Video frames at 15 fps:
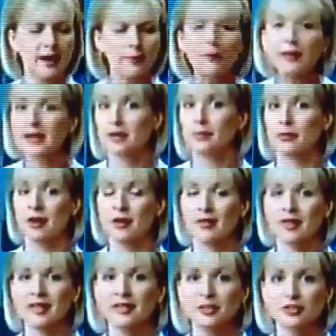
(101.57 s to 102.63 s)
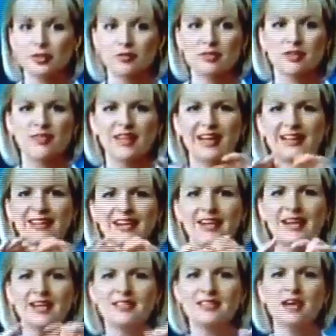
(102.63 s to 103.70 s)
up like a brownie in terms of they get
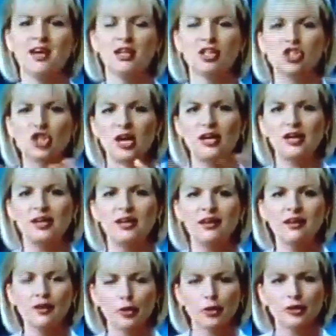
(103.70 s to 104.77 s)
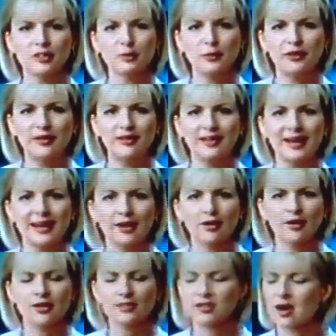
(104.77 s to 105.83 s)
that nice, shiny, crispy layer
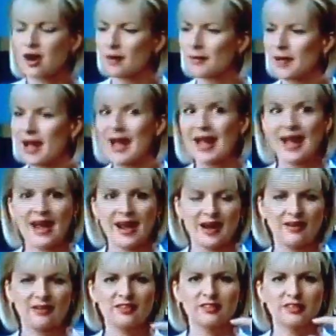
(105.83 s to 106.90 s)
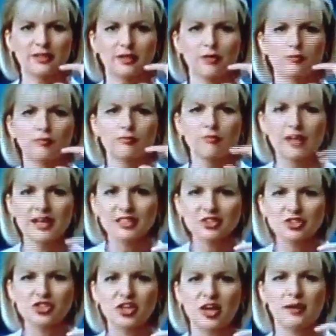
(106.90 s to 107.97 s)
on top, and they're
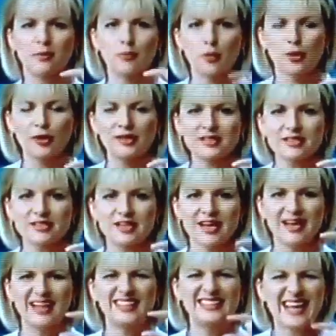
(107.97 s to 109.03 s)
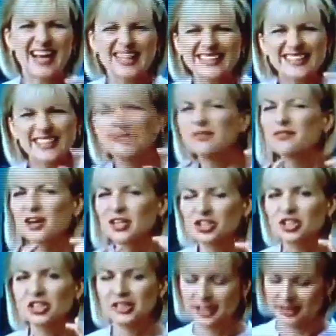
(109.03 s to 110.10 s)
rich and moist, dense and
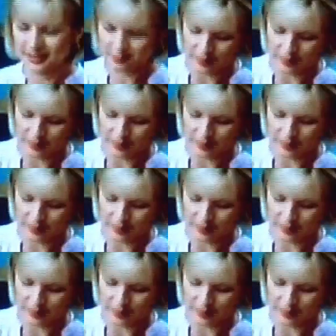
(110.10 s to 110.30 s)
fudgy in